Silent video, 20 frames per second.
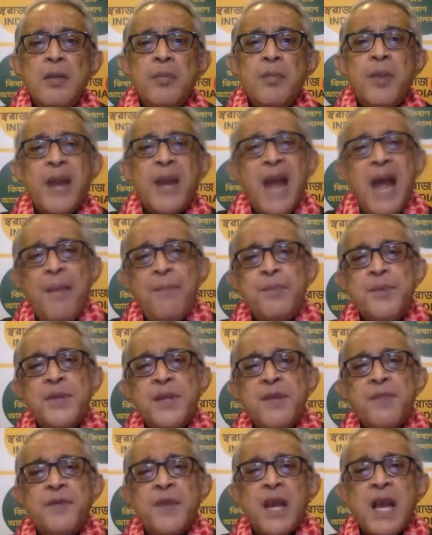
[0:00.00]
Perhaps
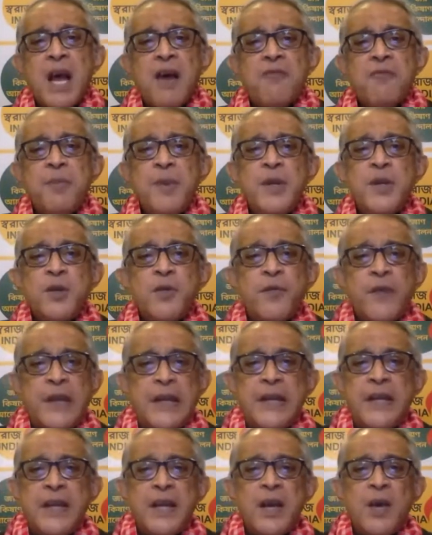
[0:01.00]
if the government of
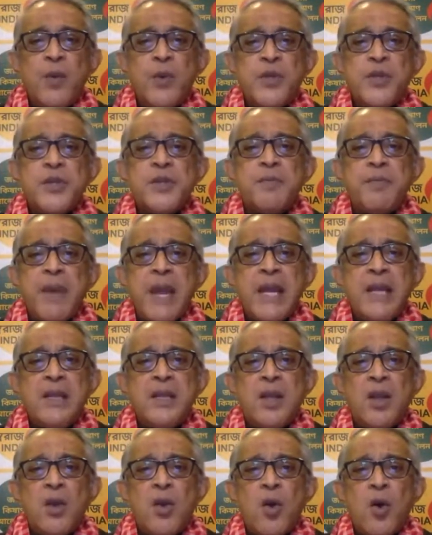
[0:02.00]
India, which has
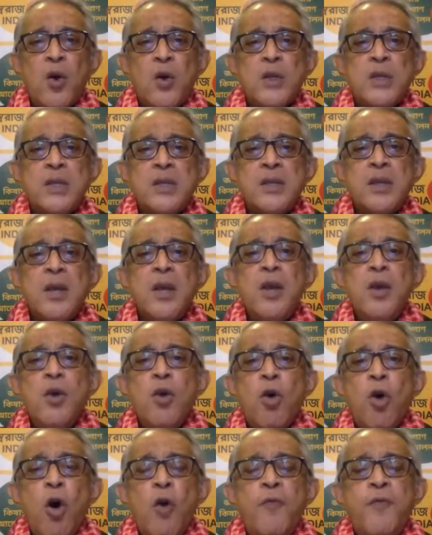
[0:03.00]
made the laws,
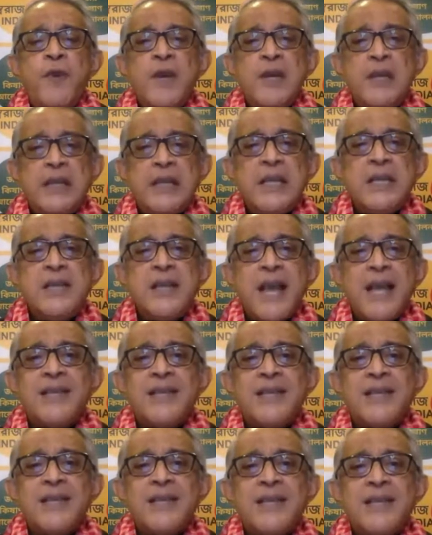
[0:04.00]
offered this as
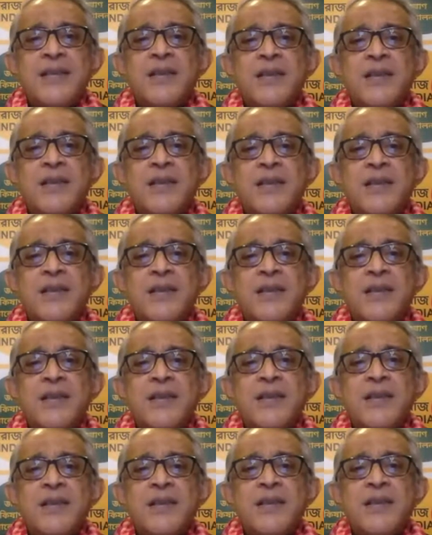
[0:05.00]
an interim
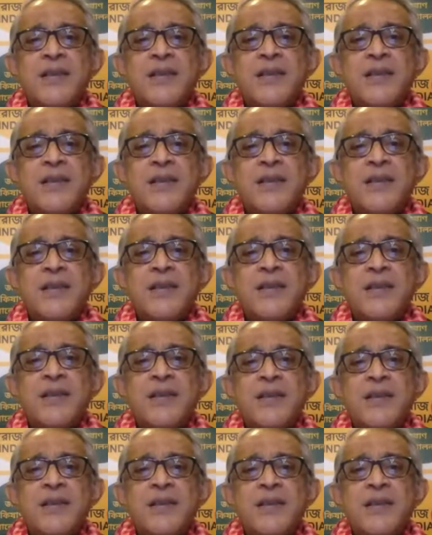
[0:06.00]
solution,
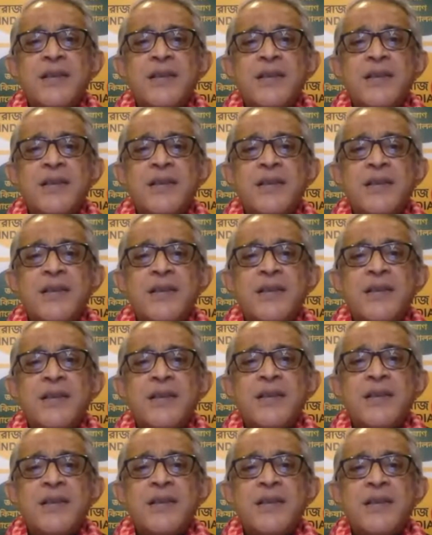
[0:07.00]
while the
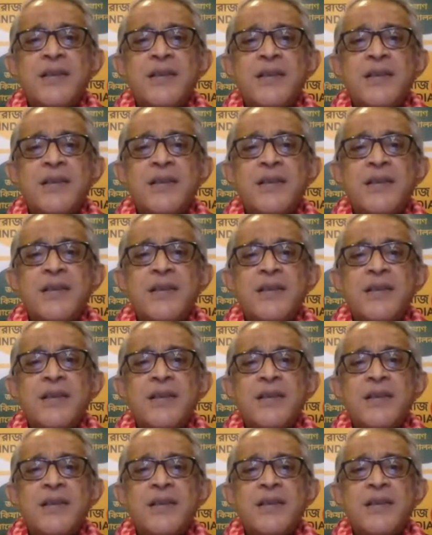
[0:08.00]
farmers were
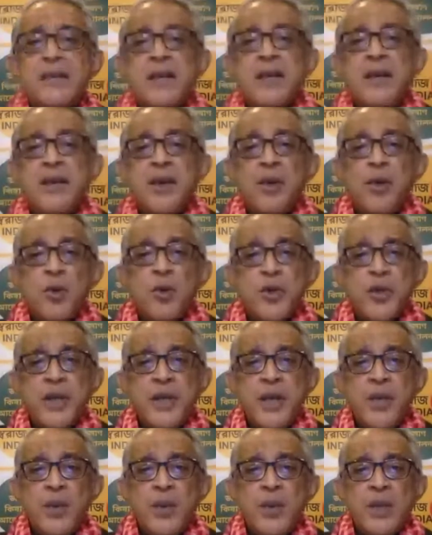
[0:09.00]
discussing and negotiating
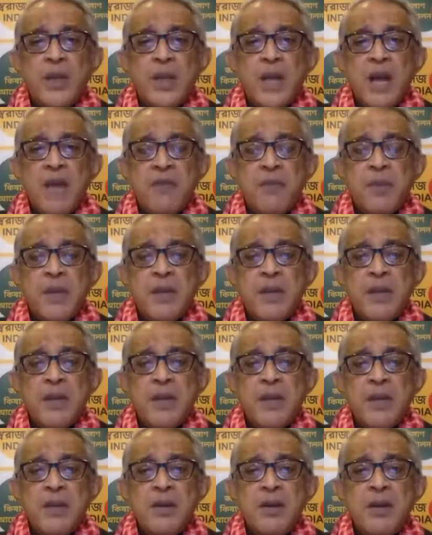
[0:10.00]
with the government,
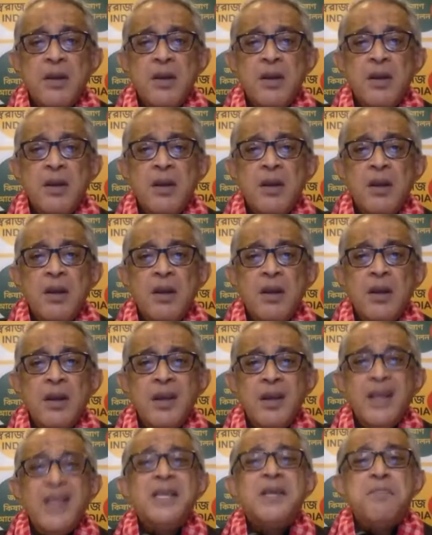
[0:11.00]
it
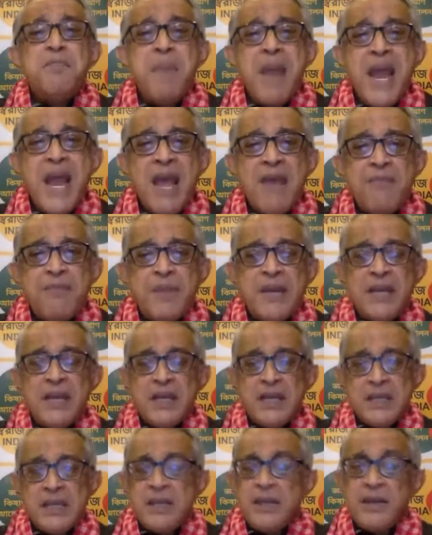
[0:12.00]
may have been
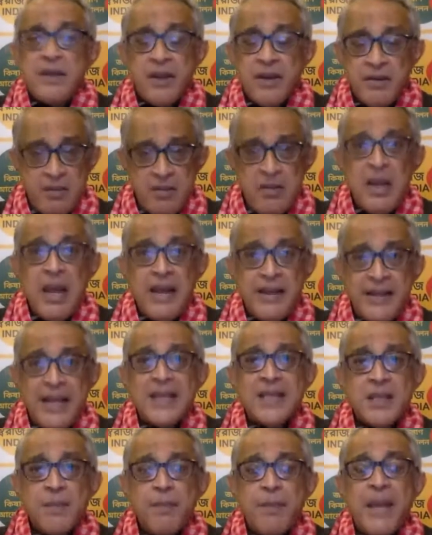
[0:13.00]
considered, and that's a
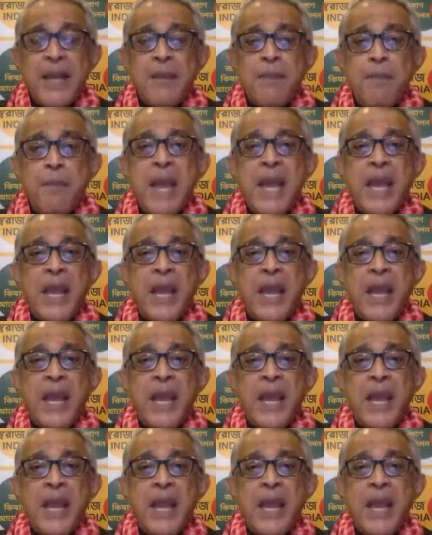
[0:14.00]
big may.